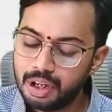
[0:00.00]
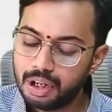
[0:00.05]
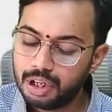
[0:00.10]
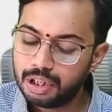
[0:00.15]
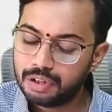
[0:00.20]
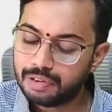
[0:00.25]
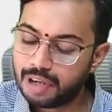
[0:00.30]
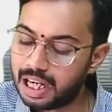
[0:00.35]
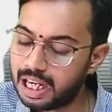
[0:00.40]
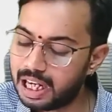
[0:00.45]

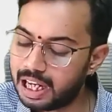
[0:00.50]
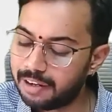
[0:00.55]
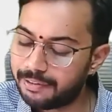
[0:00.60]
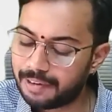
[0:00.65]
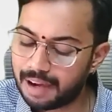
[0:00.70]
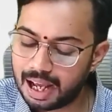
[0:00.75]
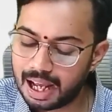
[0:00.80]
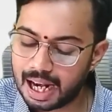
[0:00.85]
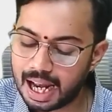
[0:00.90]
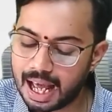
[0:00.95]

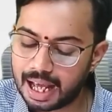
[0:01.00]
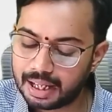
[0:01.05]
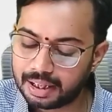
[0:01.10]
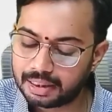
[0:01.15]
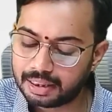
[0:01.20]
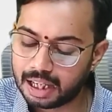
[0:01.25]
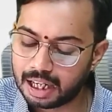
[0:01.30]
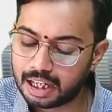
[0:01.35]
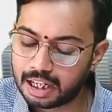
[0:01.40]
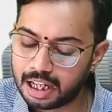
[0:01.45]
25 lakh
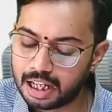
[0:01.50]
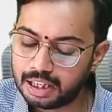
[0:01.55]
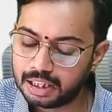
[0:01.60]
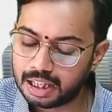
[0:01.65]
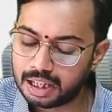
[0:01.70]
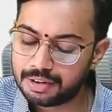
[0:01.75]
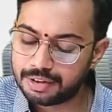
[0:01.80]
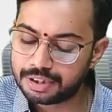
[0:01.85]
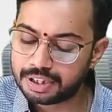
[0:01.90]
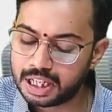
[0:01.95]

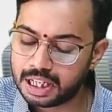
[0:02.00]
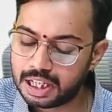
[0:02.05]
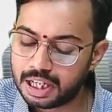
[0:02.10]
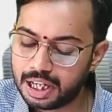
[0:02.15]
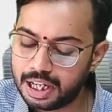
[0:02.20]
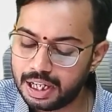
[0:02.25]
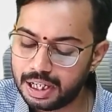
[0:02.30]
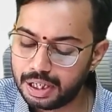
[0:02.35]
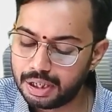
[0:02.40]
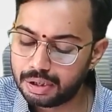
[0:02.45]
30,000
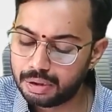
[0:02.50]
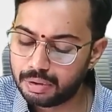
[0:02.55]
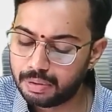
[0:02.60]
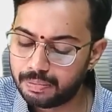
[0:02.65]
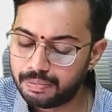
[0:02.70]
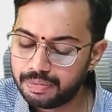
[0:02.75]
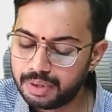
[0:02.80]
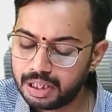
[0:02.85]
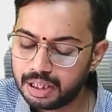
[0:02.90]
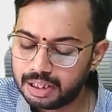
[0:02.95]
into
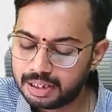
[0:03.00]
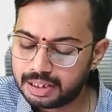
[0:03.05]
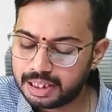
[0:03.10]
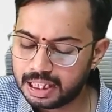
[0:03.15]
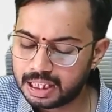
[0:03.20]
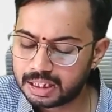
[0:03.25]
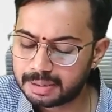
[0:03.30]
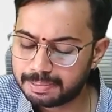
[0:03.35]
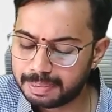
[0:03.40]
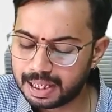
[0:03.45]

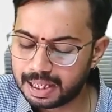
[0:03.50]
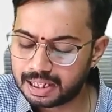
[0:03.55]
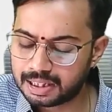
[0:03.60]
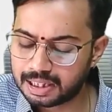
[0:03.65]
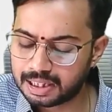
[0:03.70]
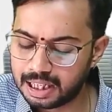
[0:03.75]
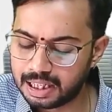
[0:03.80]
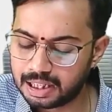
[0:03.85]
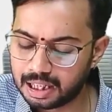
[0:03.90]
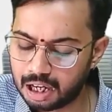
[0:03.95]

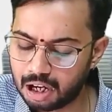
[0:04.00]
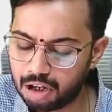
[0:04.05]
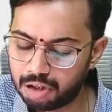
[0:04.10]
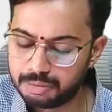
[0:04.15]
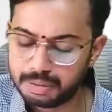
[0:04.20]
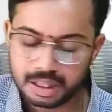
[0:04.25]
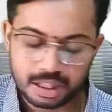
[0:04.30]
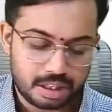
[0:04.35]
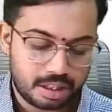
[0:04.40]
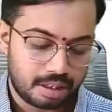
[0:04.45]
6%. How
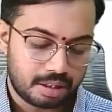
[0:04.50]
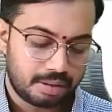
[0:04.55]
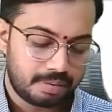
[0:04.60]
much?